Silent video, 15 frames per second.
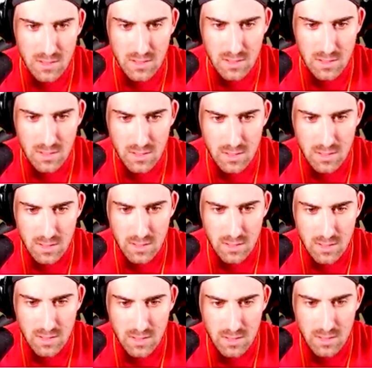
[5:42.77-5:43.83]

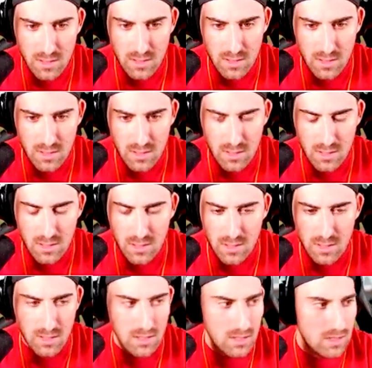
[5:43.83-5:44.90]

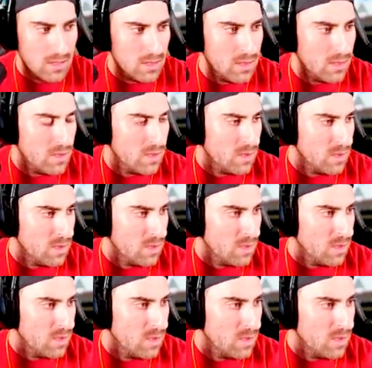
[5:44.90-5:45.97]

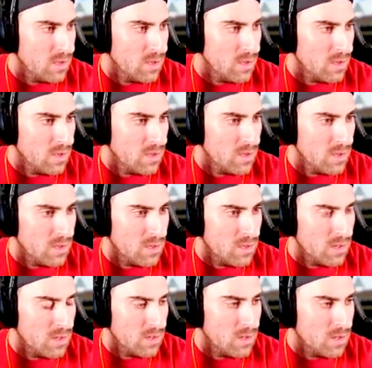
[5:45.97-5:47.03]
No one is speaking in this clip.